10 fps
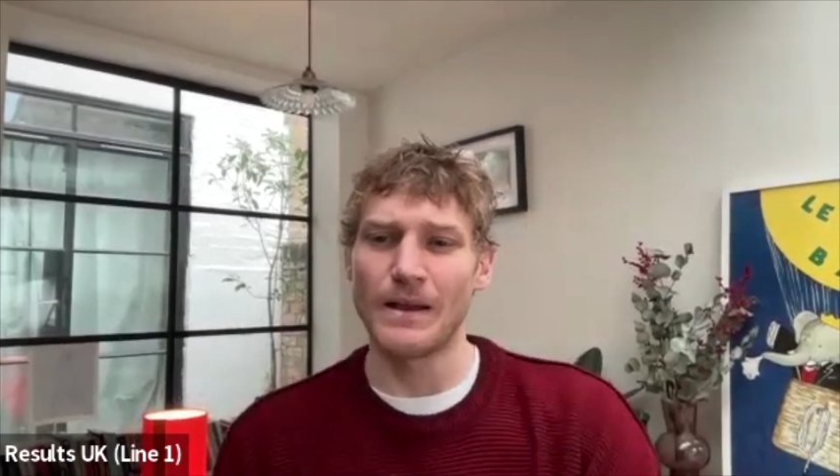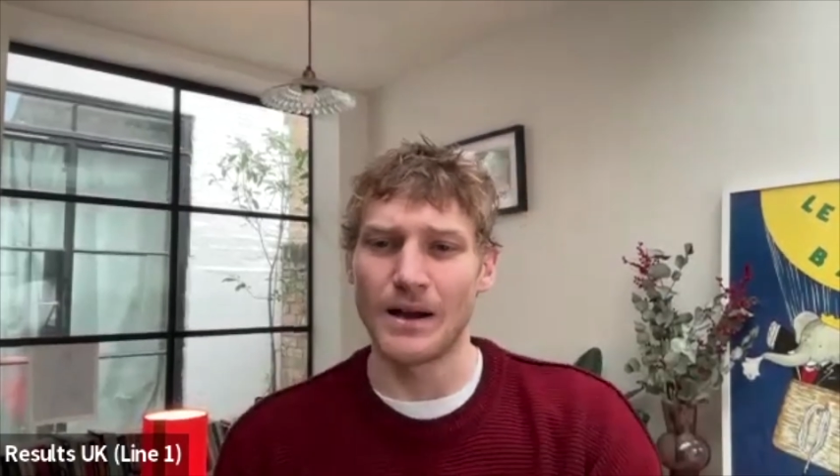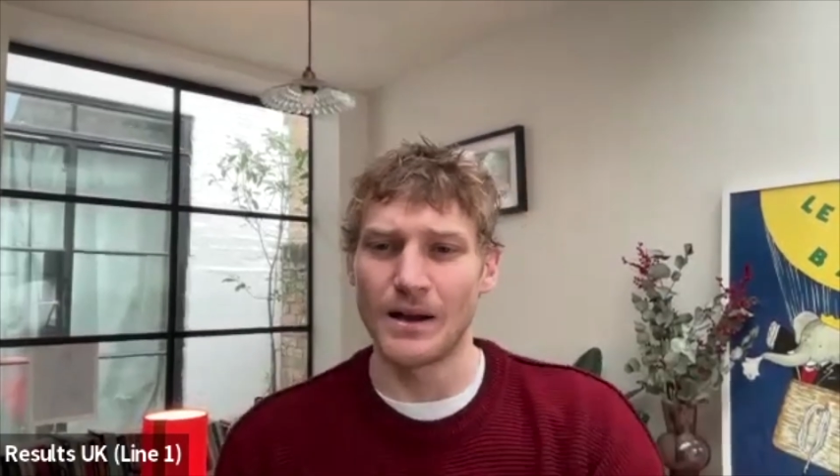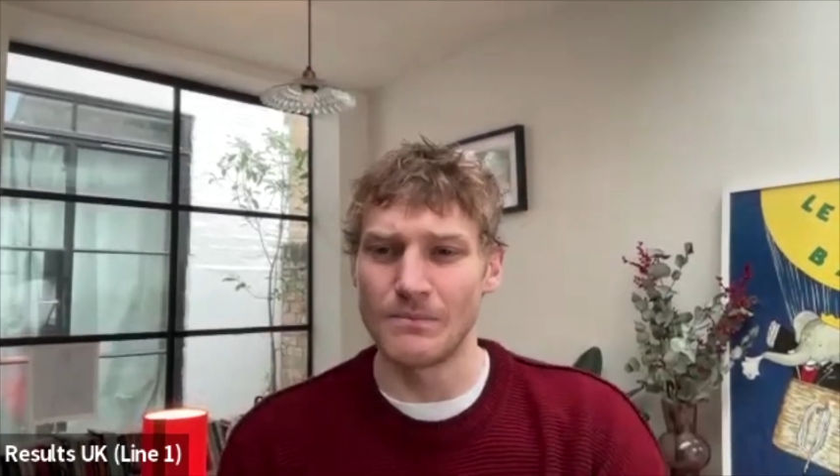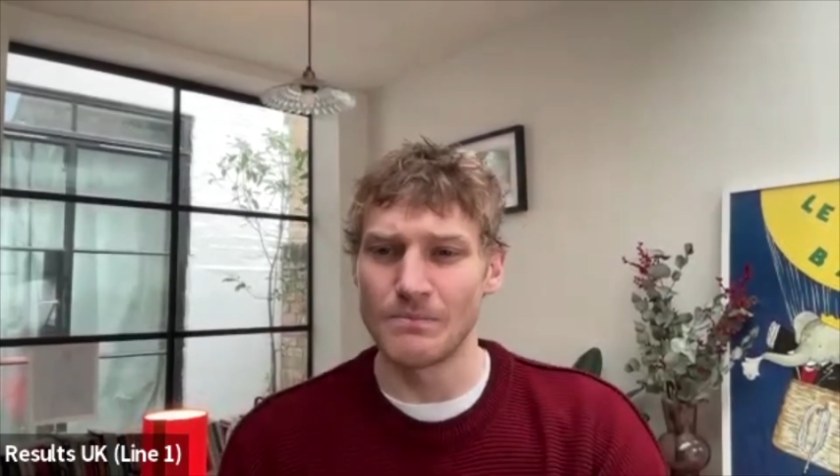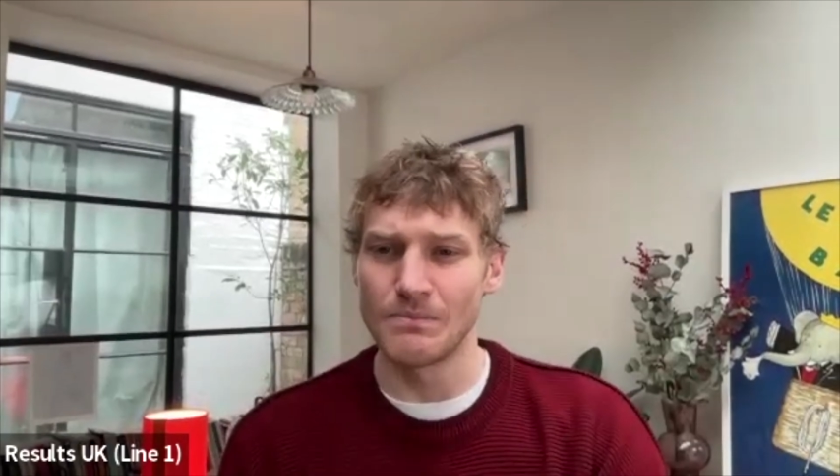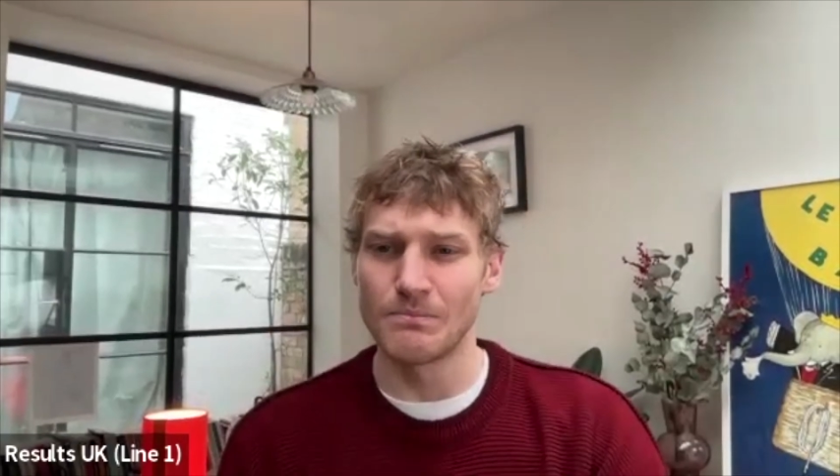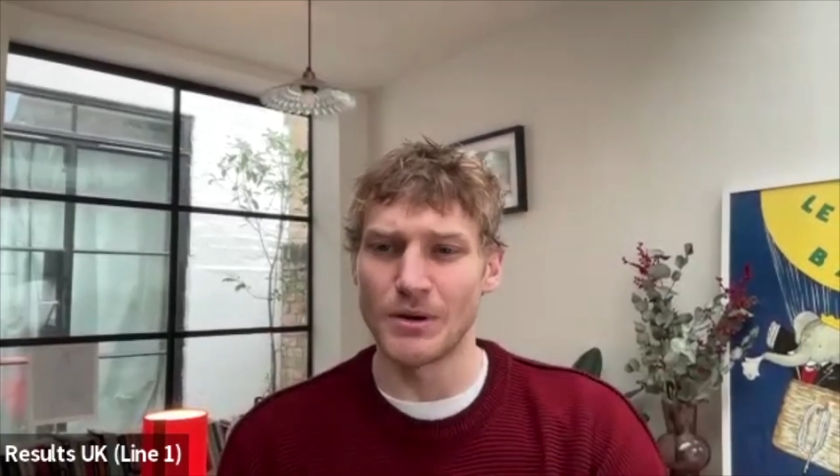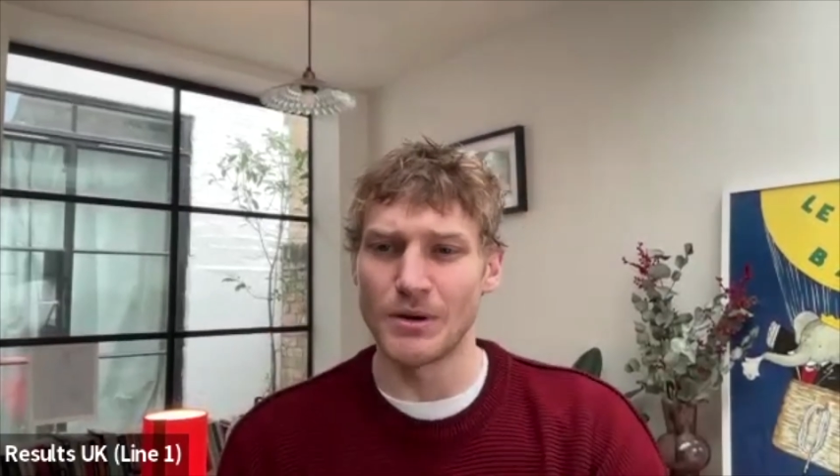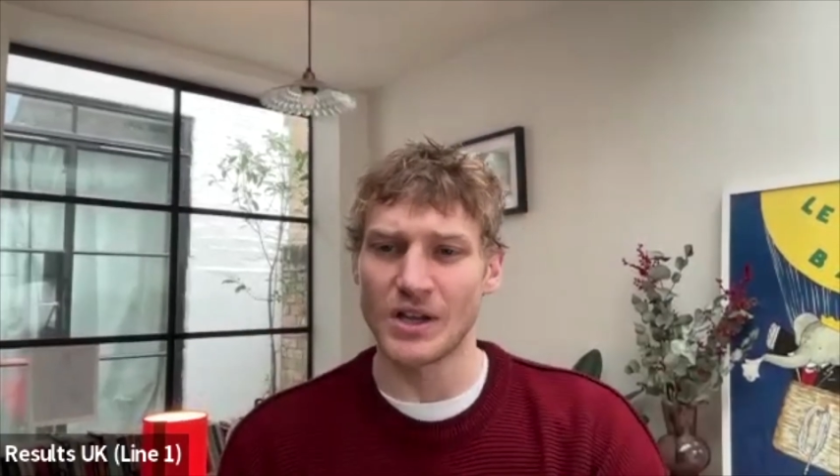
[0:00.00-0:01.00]

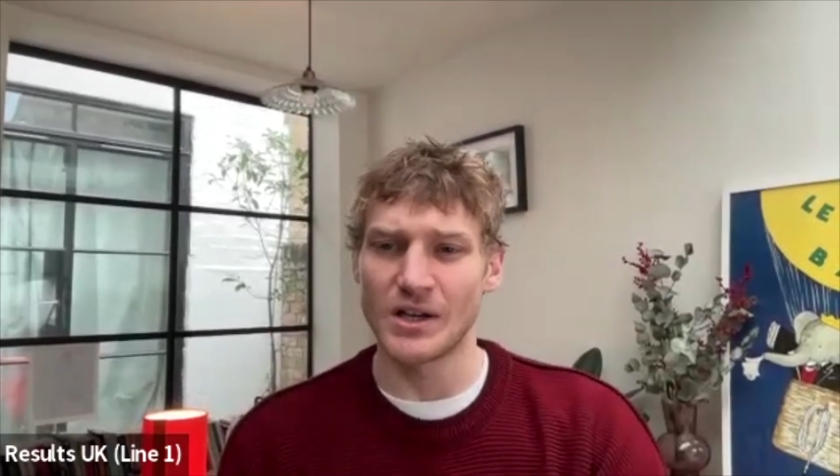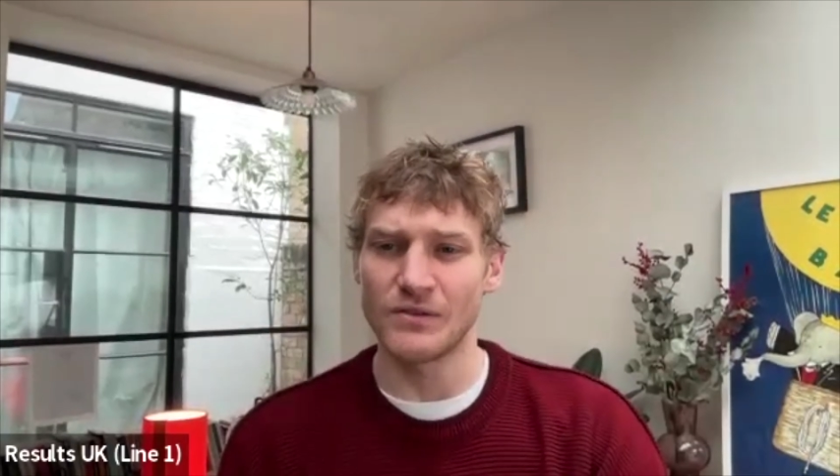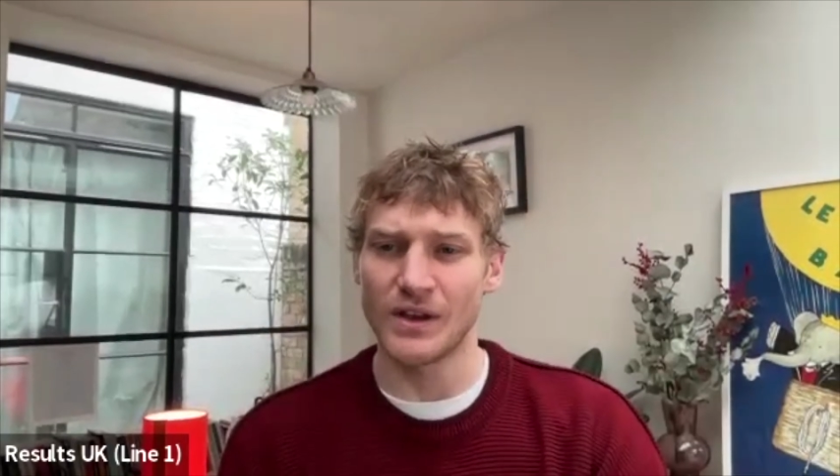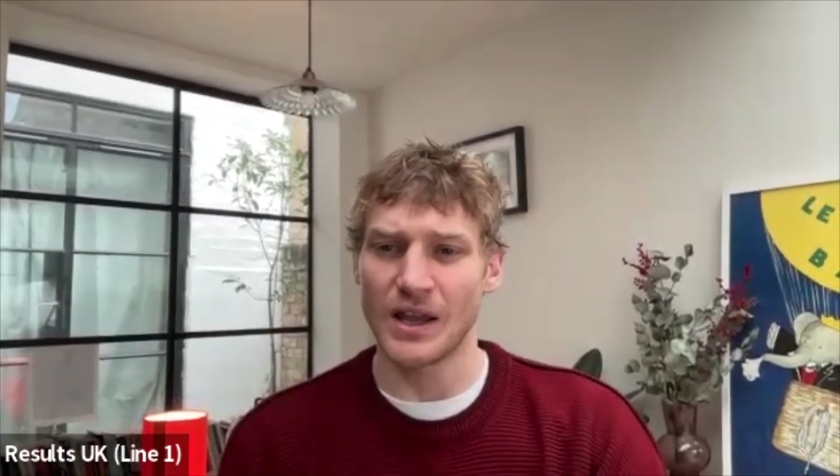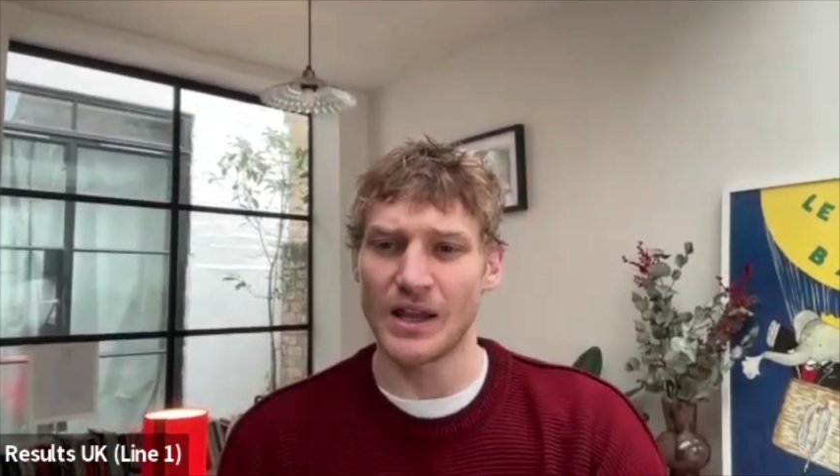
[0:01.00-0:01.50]
Both the kind of